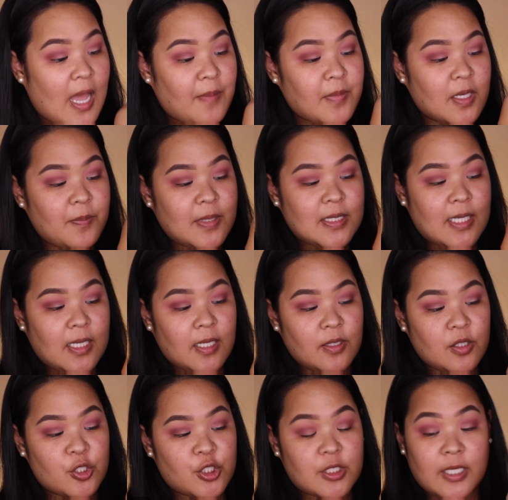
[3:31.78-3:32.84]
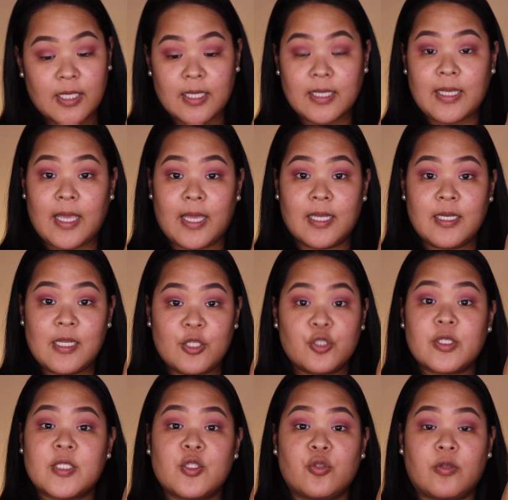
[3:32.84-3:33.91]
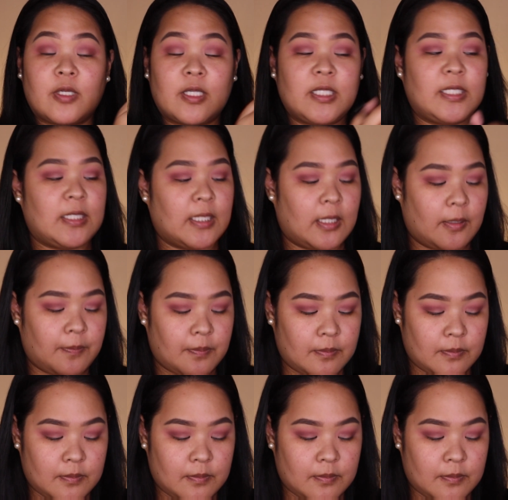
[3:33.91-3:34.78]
I'm gonna be taking this shade again just to clean it up.